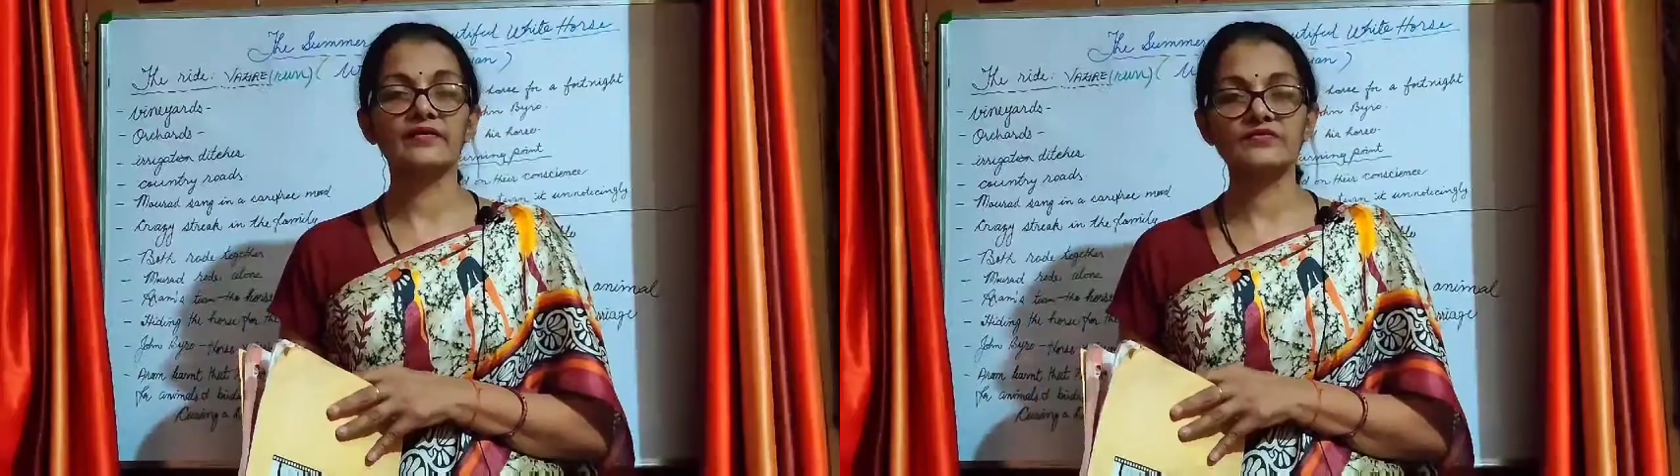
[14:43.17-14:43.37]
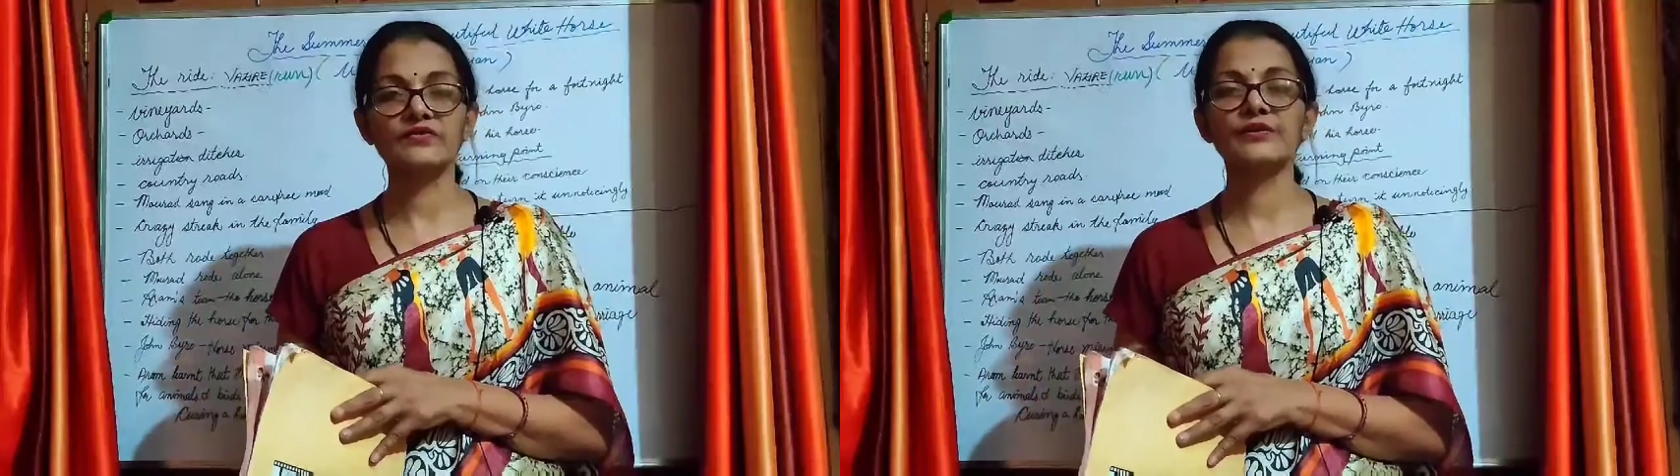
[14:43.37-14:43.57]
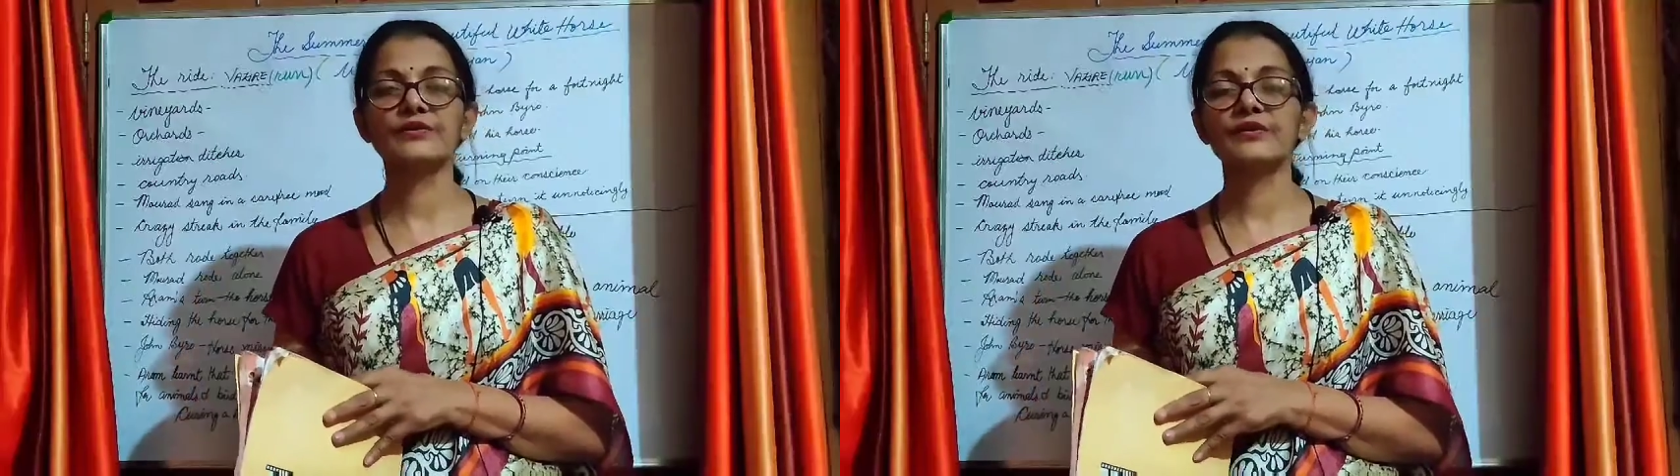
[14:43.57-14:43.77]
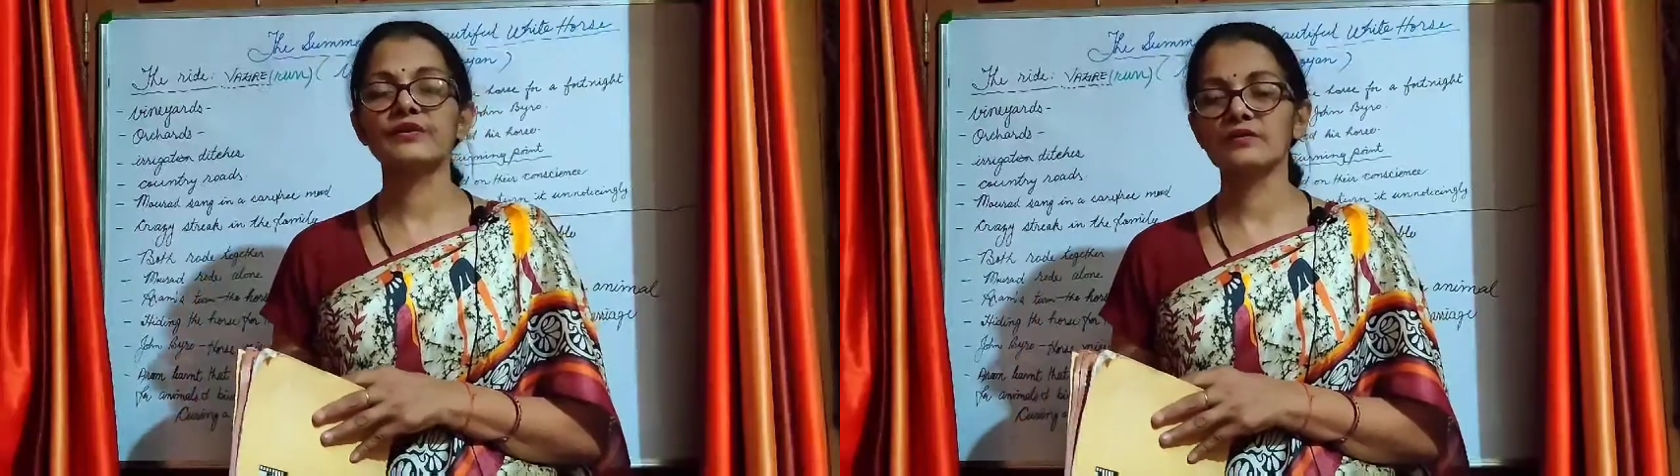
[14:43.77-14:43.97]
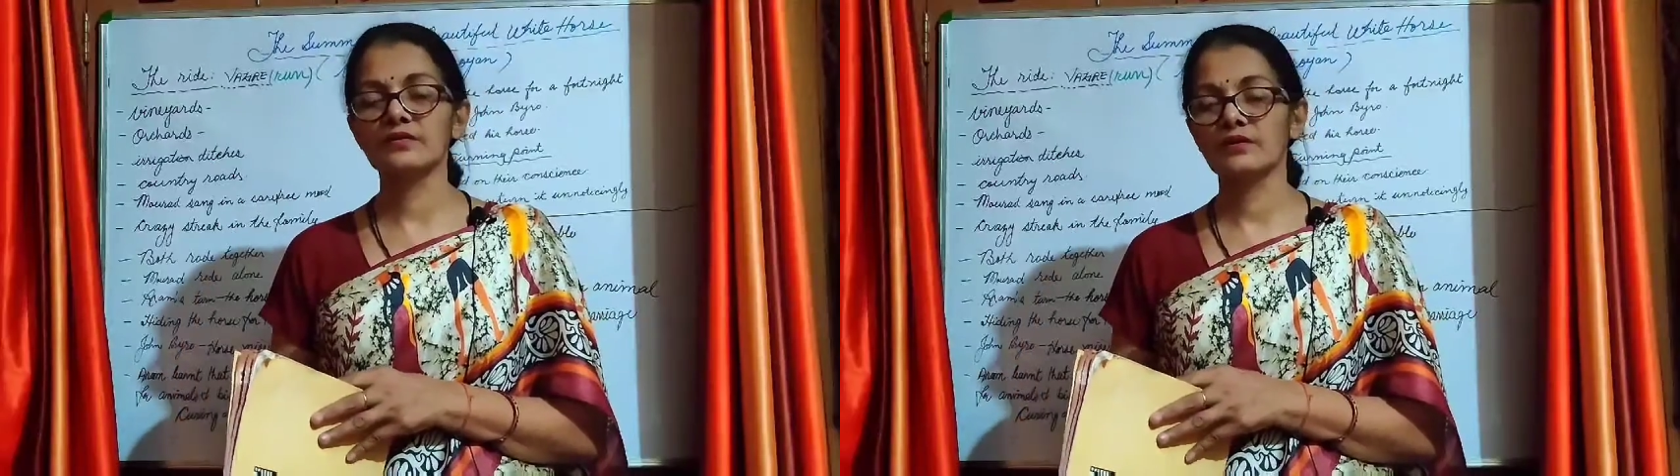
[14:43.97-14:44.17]

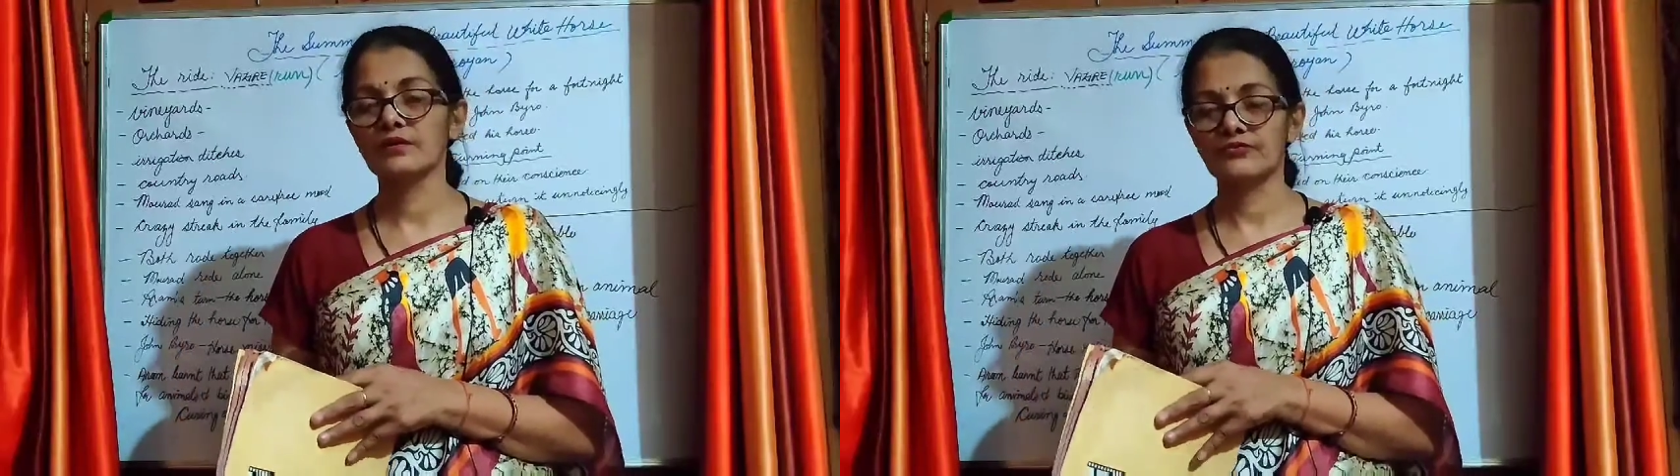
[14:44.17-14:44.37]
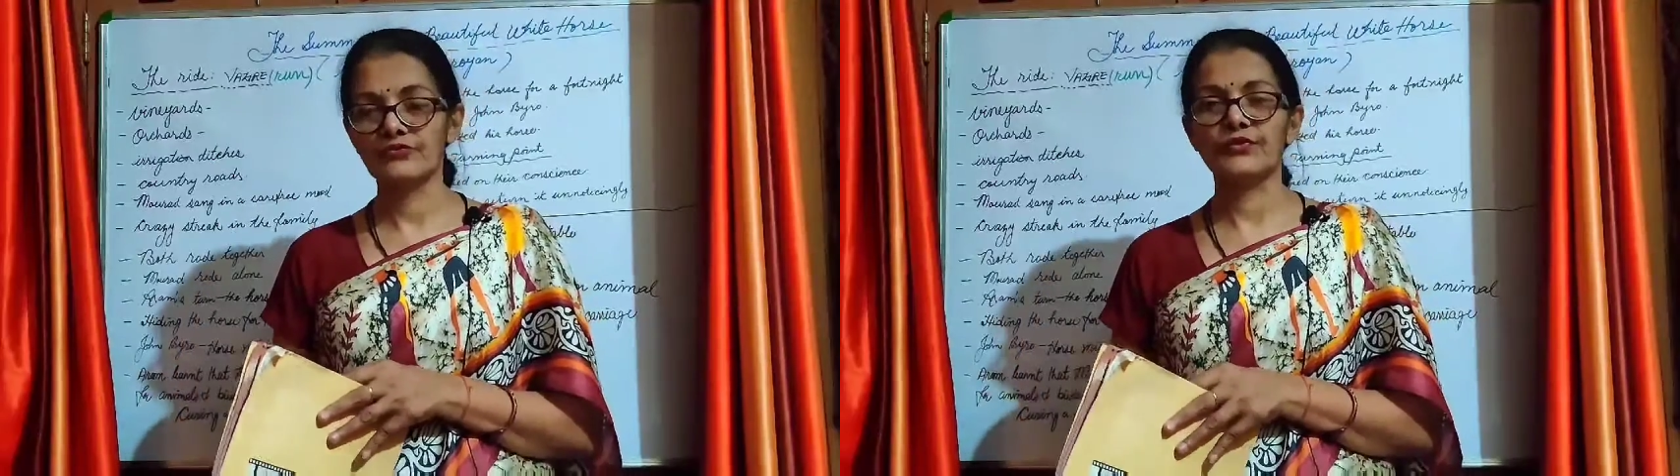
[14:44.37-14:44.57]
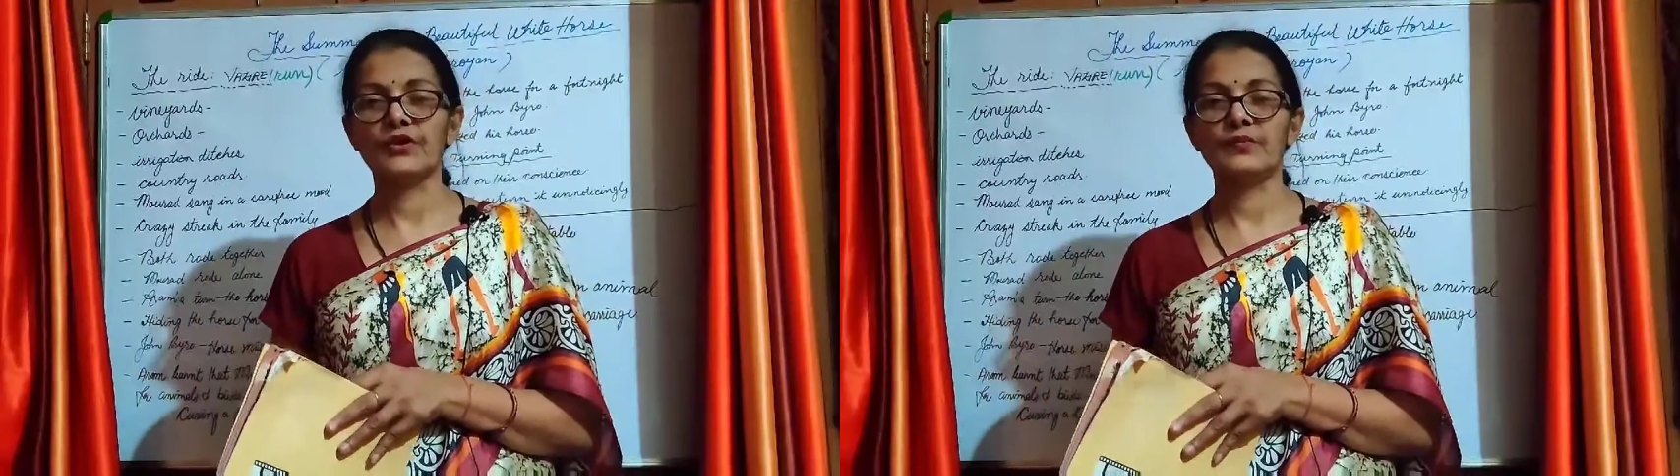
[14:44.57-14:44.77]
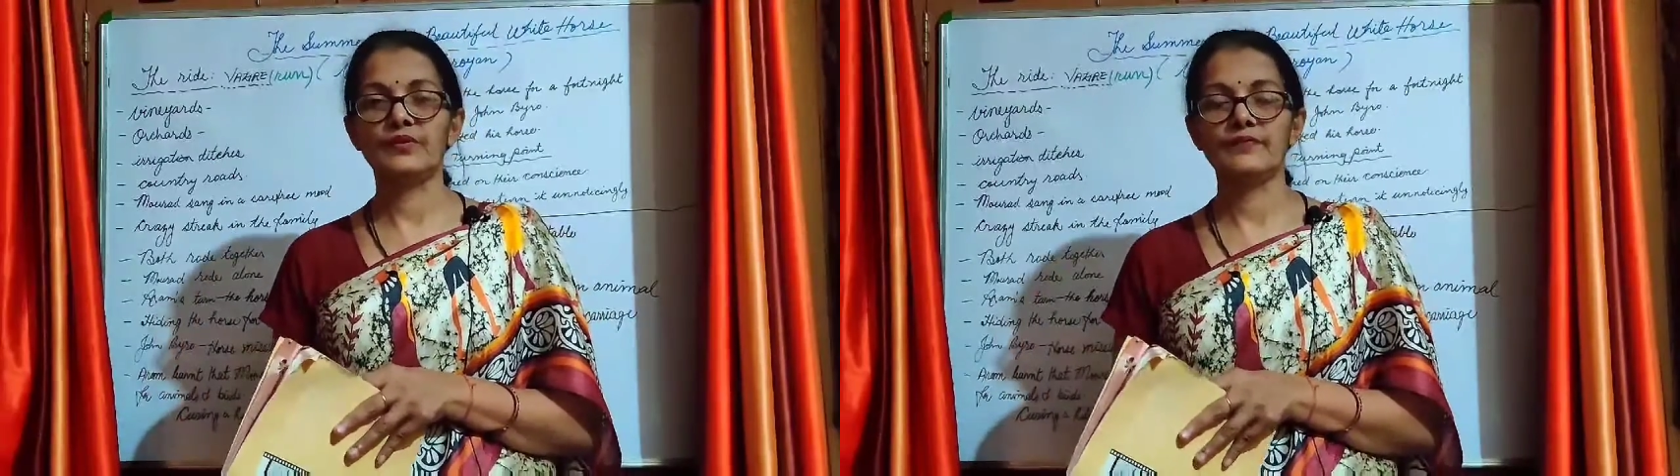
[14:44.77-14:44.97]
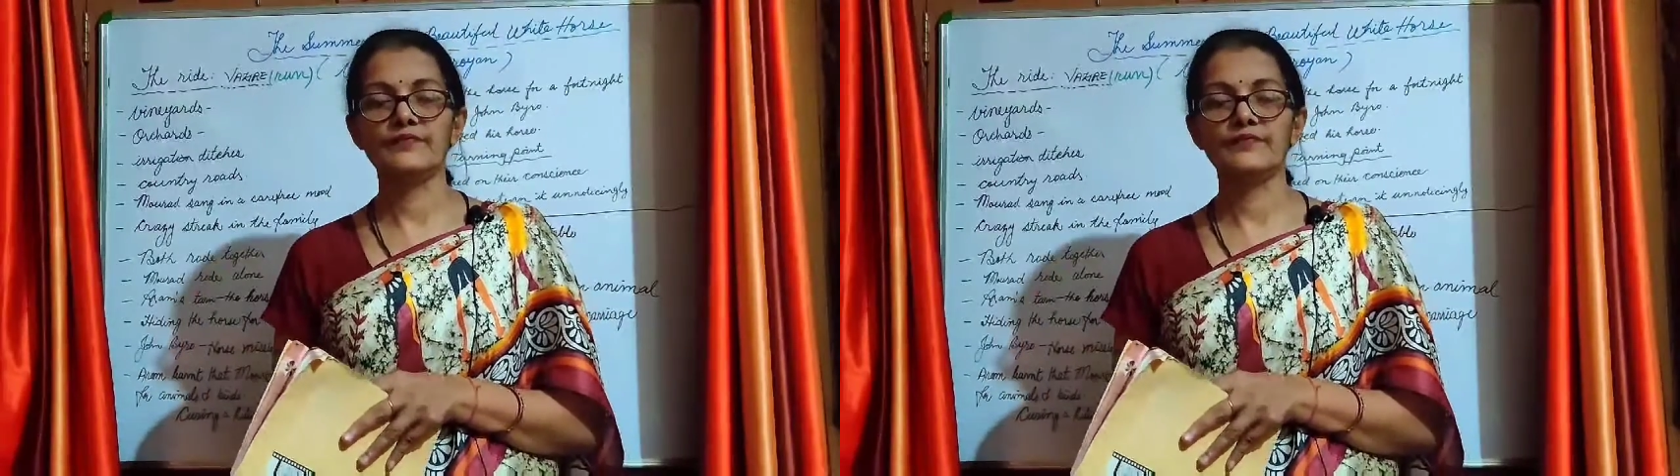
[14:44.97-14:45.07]
Assyrian farmer.